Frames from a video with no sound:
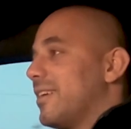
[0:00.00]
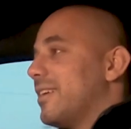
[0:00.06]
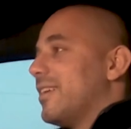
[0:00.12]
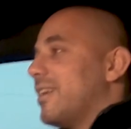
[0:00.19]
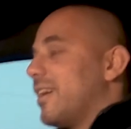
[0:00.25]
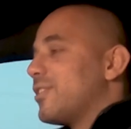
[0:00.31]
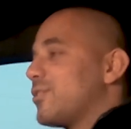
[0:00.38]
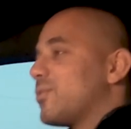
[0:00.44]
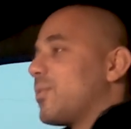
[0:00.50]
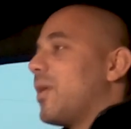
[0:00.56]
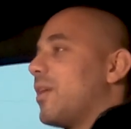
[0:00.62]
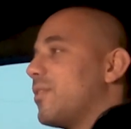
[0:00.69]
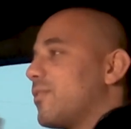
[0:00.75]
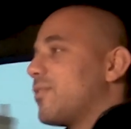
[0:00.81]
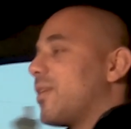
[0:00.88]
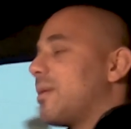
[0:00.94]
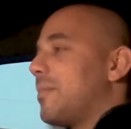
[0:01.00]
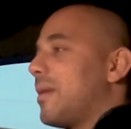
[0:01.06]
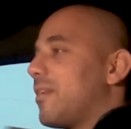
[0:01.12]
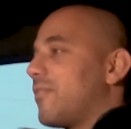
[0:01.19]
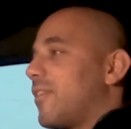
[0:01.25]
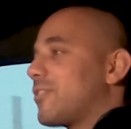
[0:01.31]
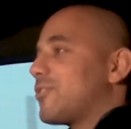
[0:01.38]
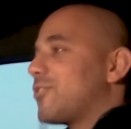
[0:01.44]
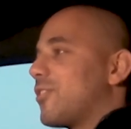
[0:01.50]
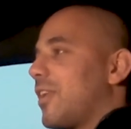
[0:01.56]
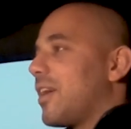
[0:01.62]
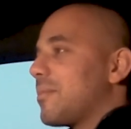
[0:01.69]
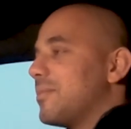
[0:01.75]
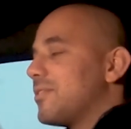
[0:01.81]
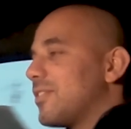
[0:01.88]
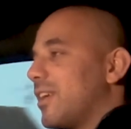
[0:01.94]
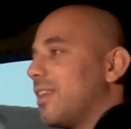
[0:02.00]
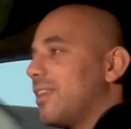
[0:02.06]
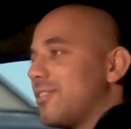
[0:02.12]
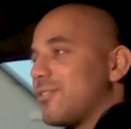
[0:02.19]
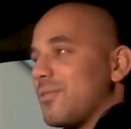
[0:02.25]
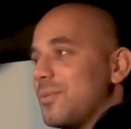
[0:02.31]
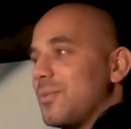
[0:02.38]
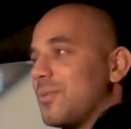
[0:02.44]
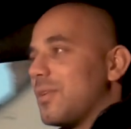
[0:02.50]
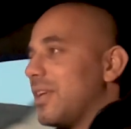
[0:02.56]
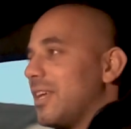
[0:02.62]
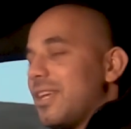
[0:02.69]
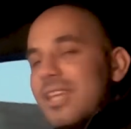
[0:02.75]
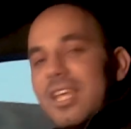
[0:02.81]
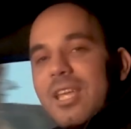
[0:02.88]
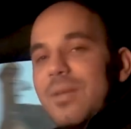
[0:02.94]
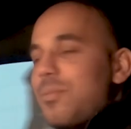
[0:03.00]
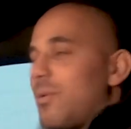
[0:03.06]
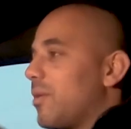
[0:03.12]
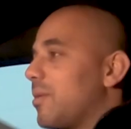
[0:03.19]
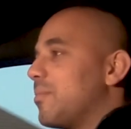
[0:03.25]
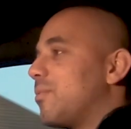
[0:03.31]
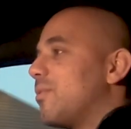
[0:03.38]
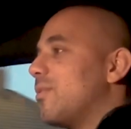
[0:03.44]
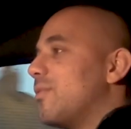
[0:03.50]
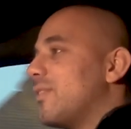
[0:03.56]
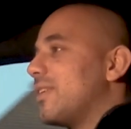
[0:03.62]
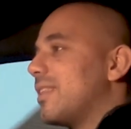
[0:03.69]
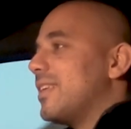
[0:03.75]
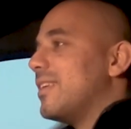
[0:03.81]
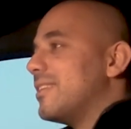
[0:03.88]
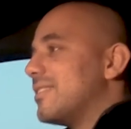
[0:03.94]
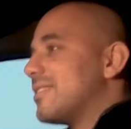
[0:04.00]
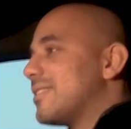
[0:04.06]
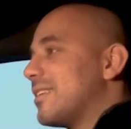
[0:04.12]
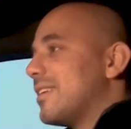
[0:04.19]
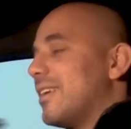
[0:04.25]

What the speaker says: hence why you've got a manufacturer like Mercedes who keep on improving these,